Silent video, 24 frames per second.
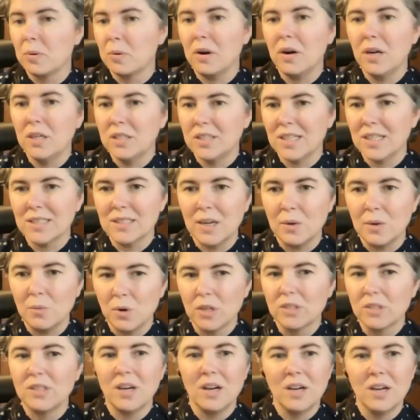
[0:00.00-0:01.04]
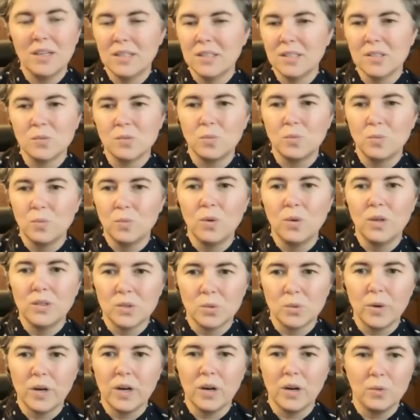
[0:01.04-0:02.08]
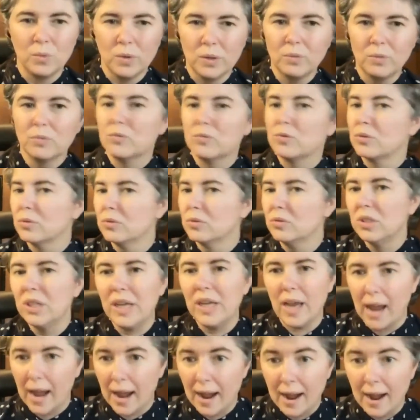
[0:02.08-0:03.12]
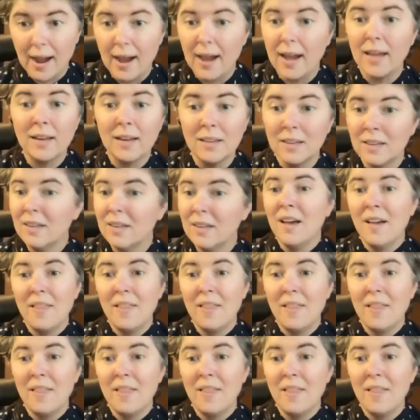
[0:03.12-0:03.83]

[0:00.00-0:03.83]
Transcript: projects I worked on is ones where we truly had